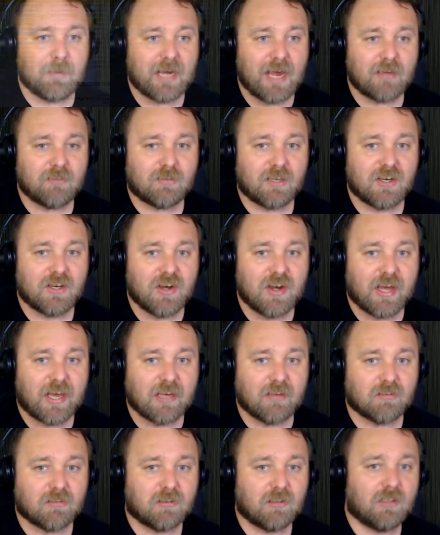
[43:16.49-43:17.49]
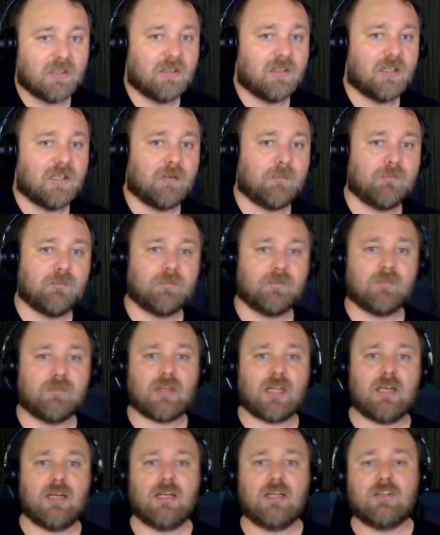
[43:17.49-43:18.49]
that's a nice little
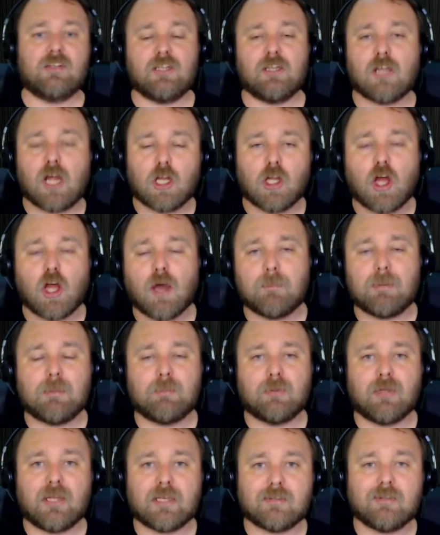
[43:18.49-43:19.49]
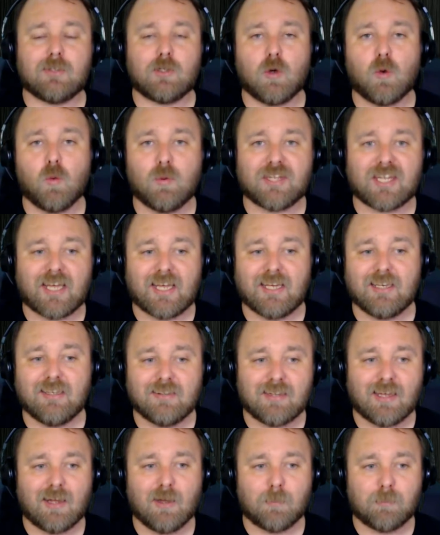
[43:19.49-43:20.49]
deal. A lot of people like to go with
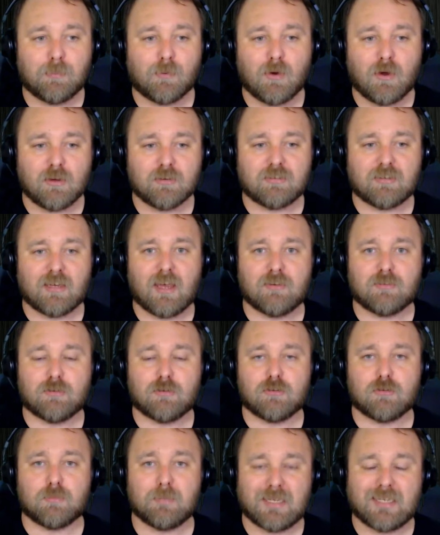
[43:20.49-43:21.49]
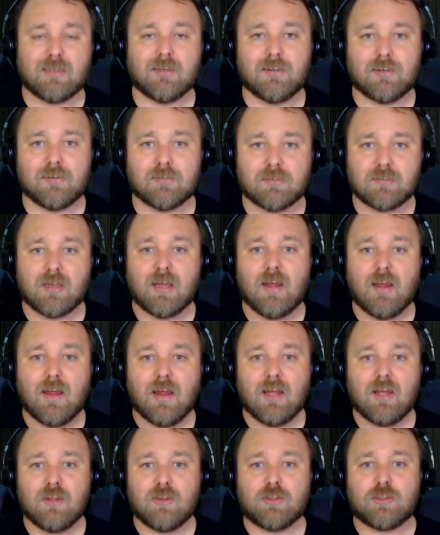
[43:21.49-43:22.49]
Intel processors because
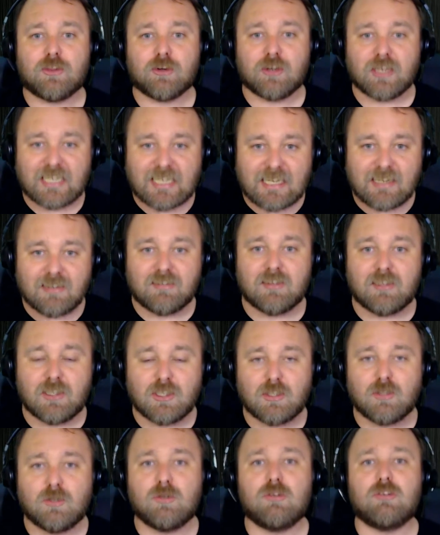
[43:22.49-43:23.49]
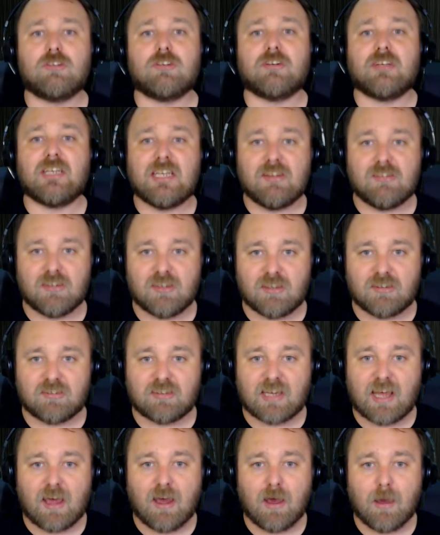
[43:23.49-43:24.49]
they're easy to use, they're easy to
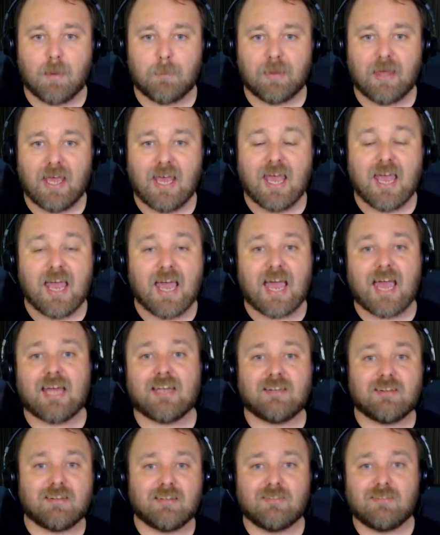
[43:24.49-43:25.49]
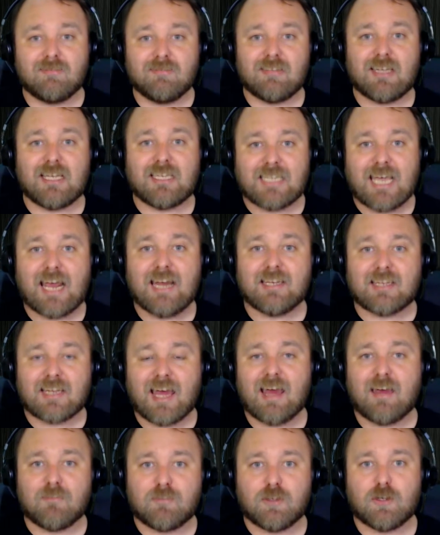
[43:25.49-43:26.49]
set up, and they tend to
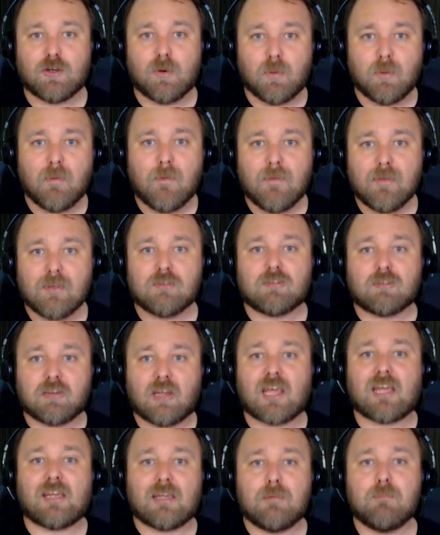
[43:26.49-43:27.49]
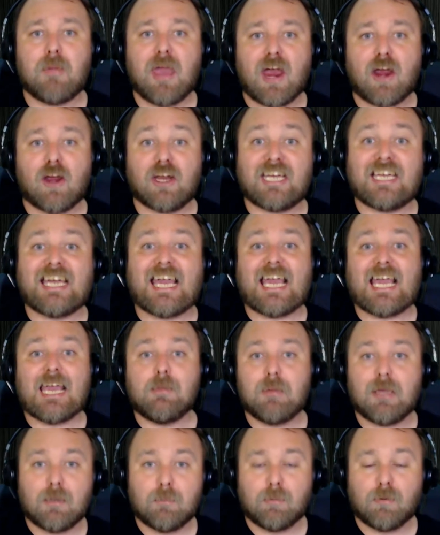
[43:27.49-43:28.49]
have, slightly better
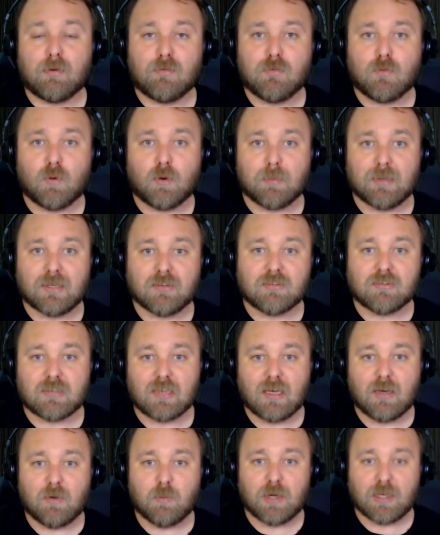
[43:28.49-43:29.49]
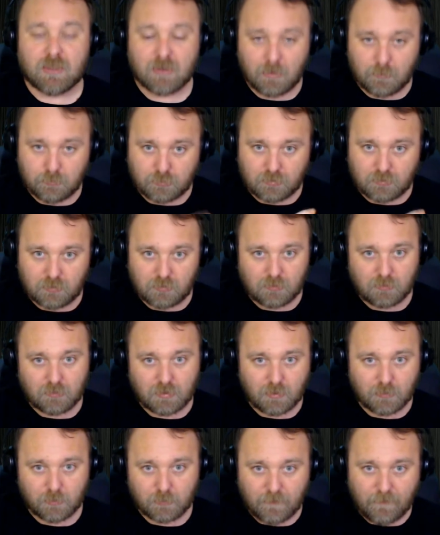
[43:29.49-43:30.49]
gaming performance when it comes
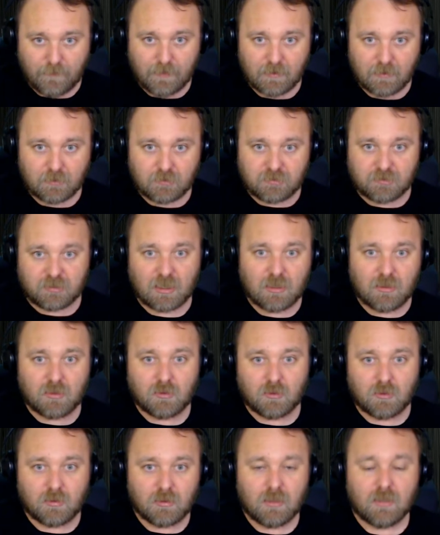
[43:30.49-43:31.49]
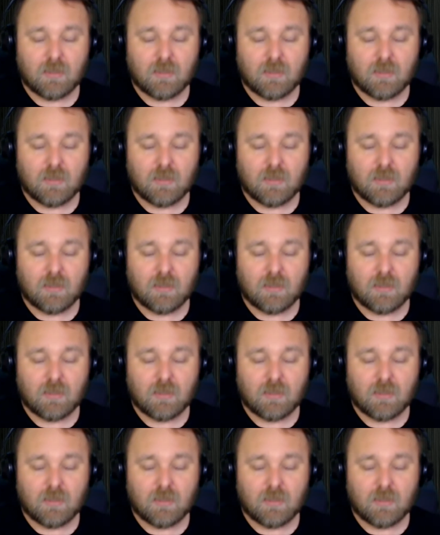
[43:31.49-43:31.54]
to, single